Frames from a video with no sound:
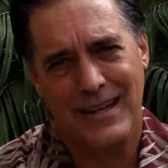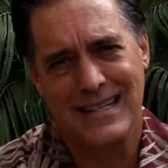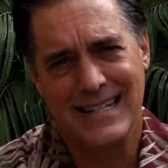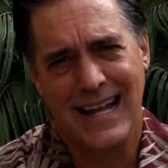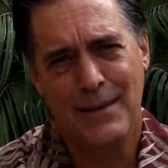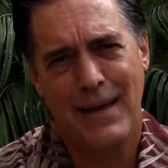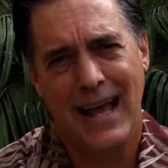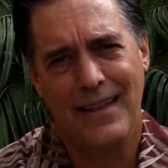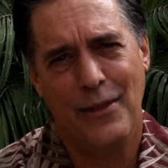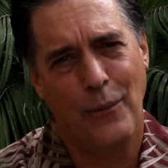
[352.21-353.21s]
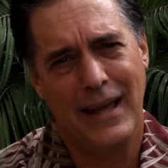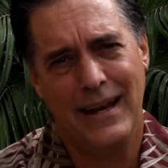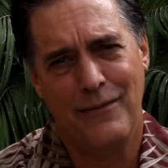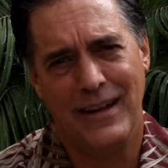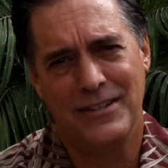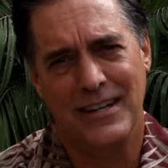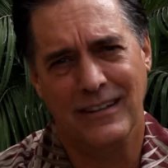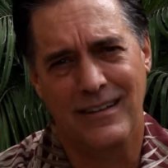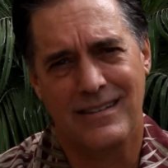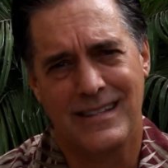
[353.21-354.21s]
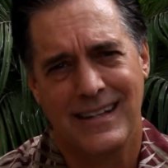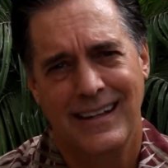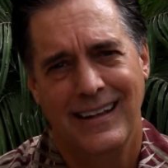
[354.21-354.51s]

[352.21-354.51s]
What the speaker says: a design patent the way an invention looks.